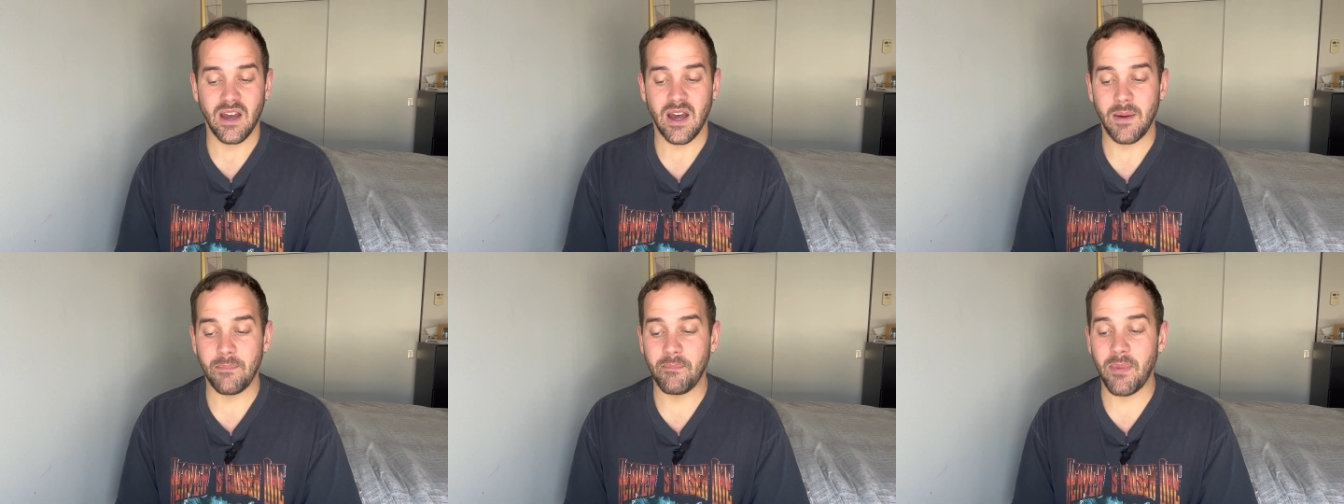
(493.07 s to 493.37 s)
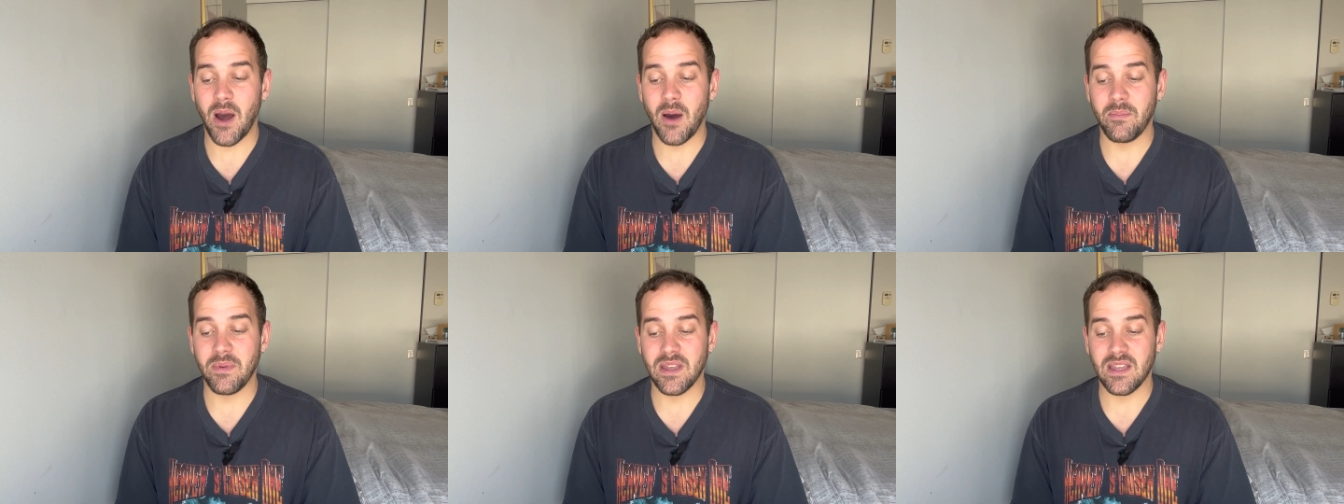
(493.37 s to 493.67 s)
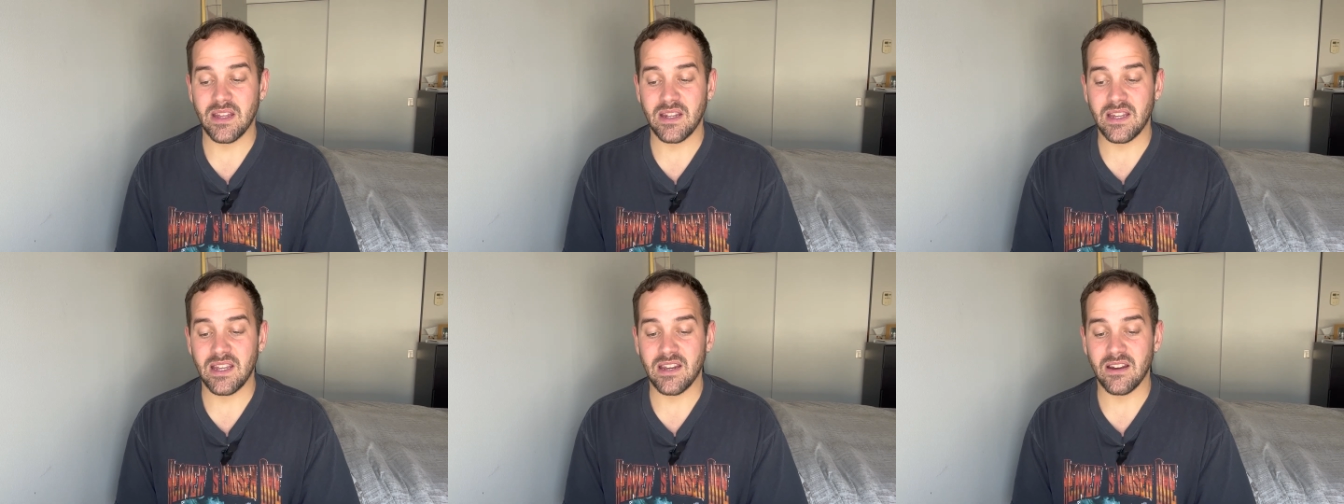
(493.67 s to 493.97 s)
um,
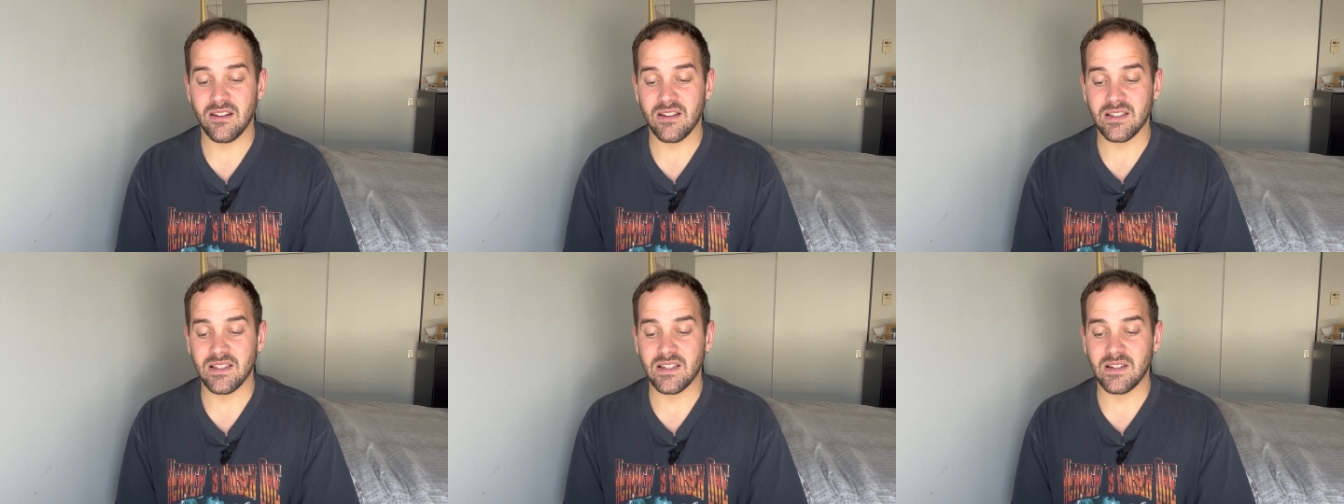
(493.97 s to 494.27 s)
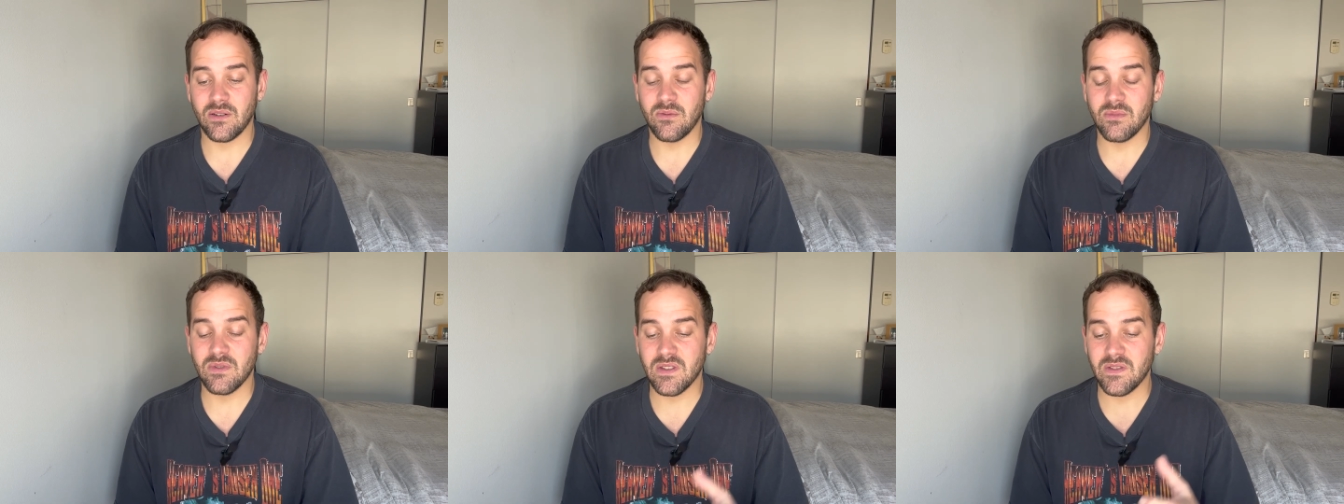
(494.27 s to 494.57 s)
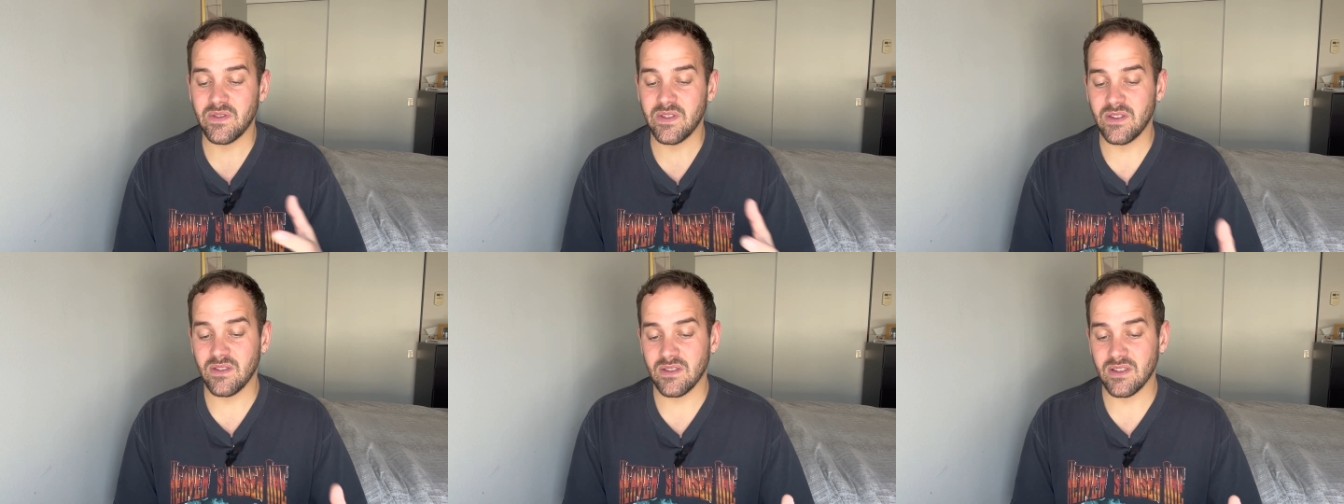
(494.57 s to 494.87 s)
popping in here because it
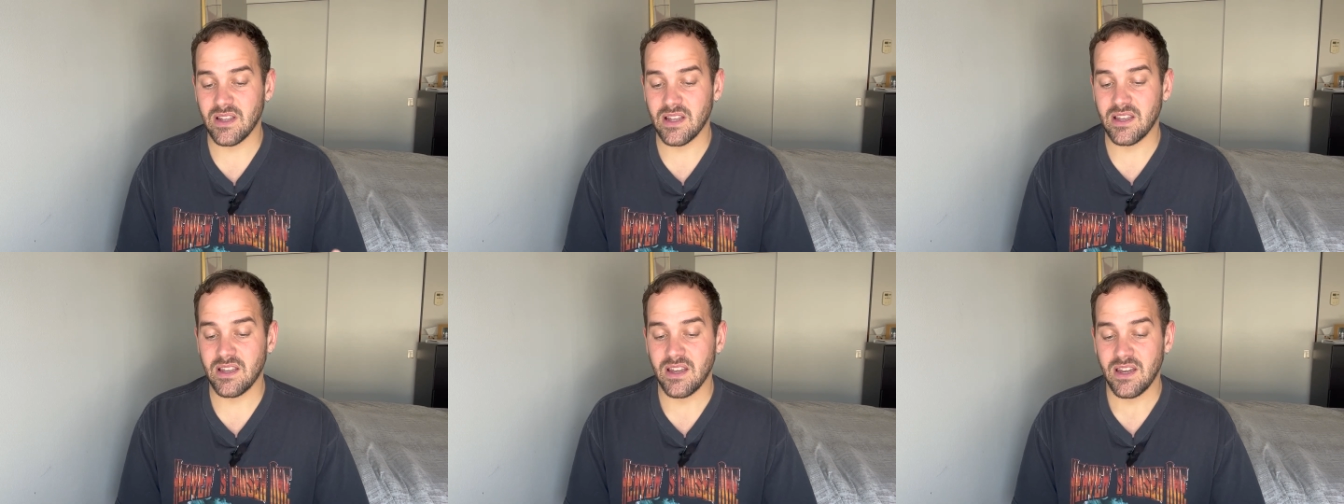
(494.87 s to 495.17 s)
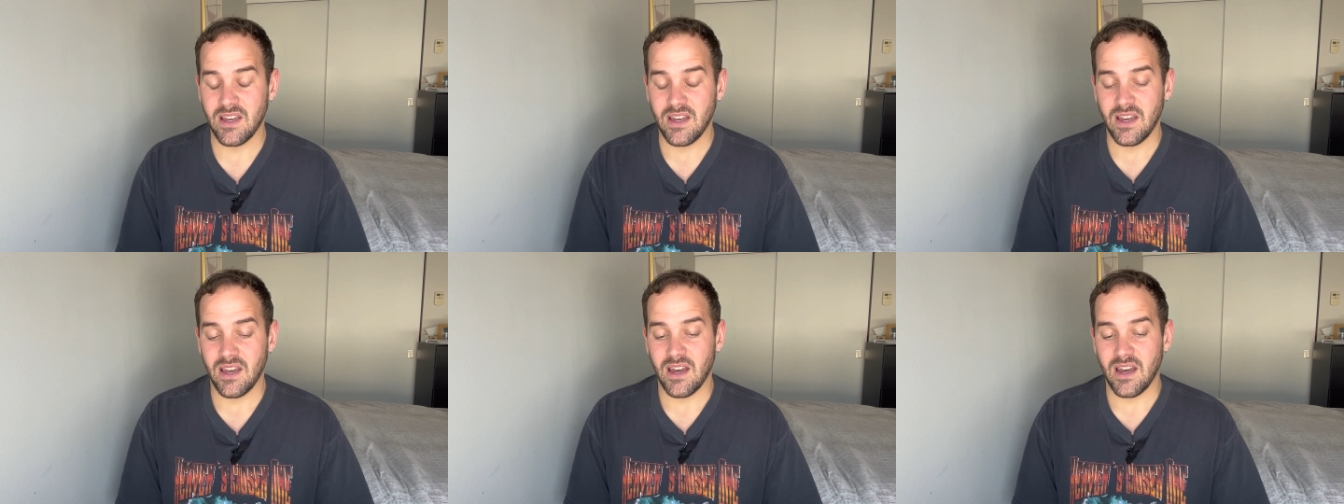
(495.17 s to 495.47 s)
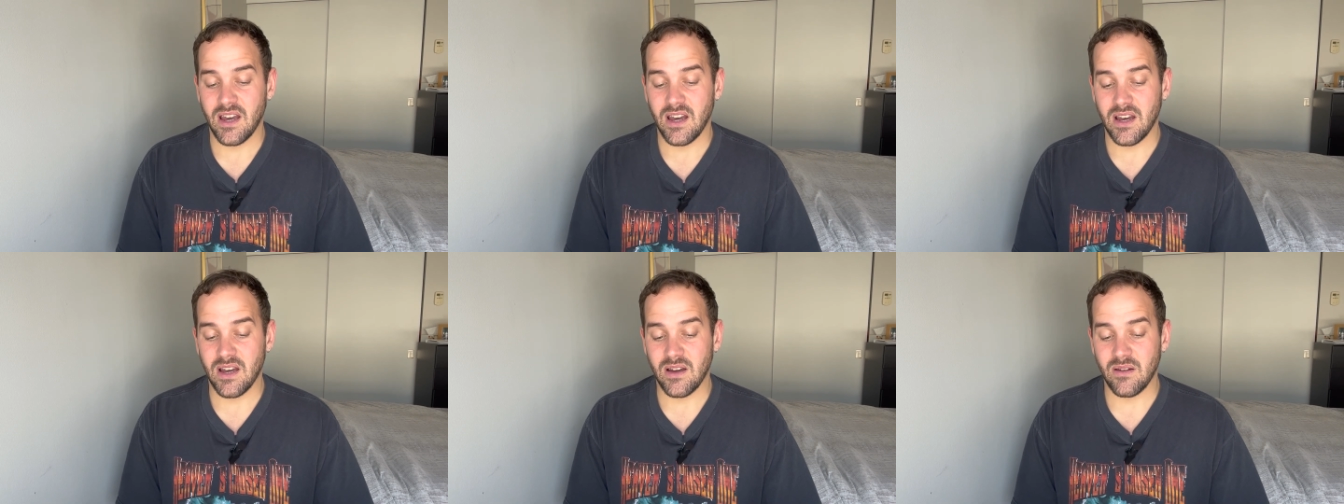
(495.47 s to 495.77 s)
almost feels like
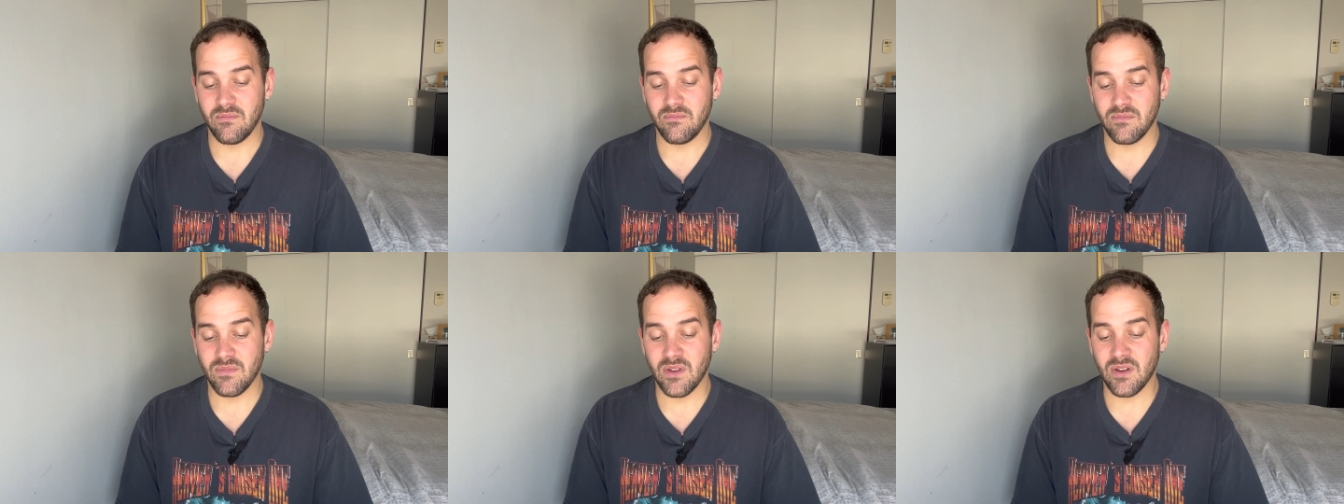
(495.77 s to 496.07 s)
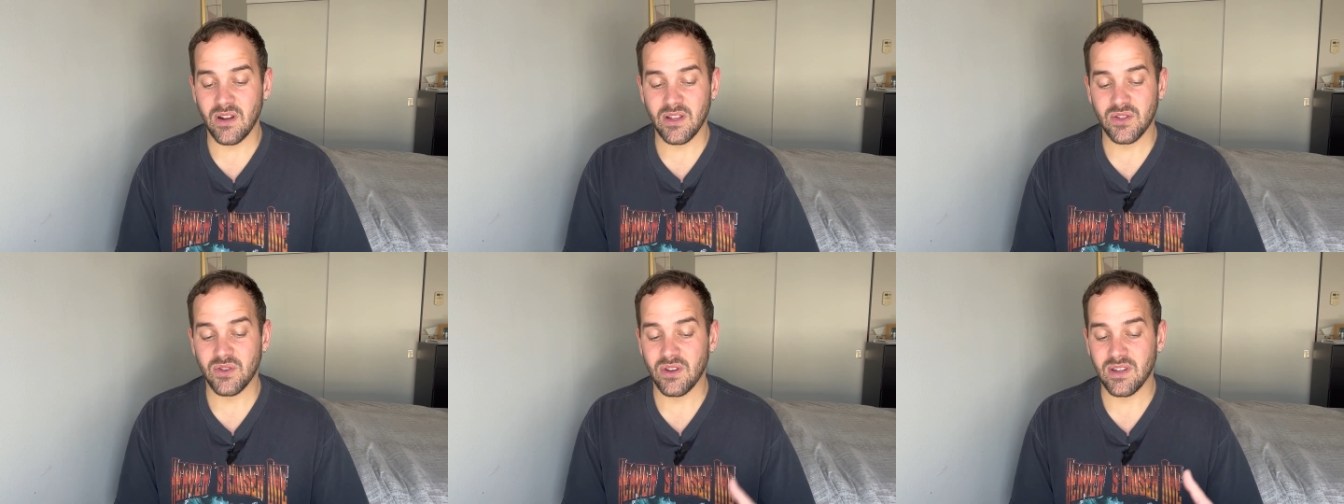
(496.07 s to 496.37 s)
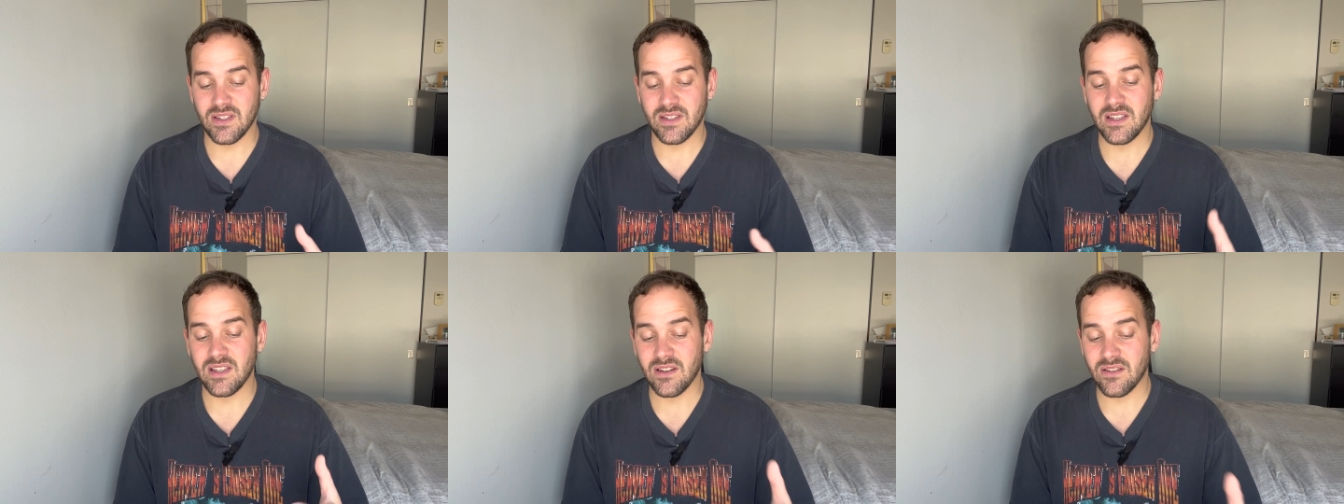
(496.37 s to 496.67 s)
um, you're not
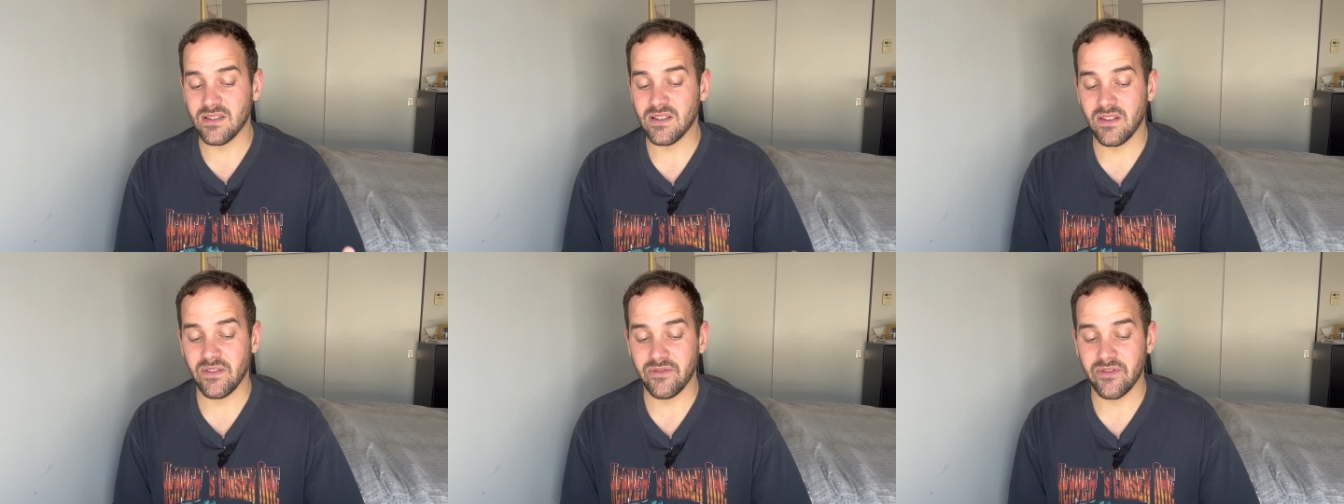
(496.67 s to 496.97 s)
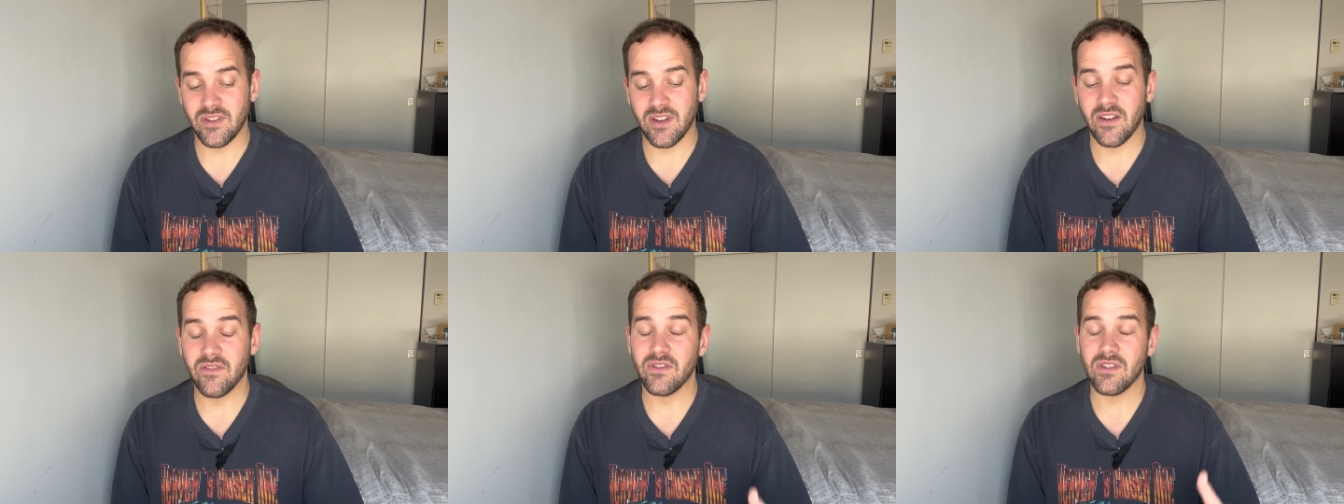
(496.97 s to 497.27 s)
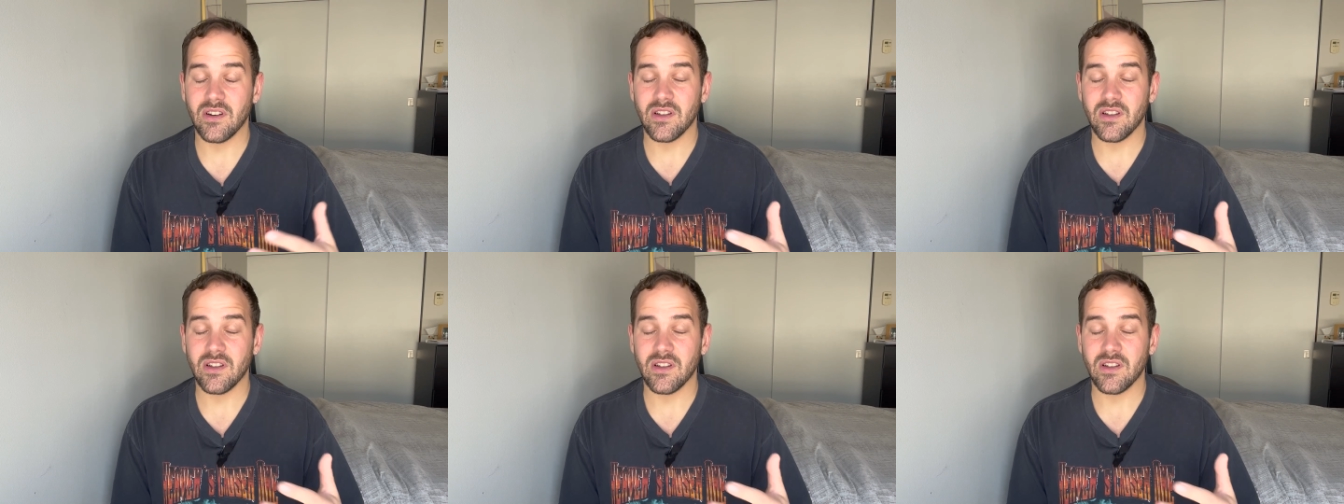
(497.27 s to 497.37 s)
trusting yourself enough.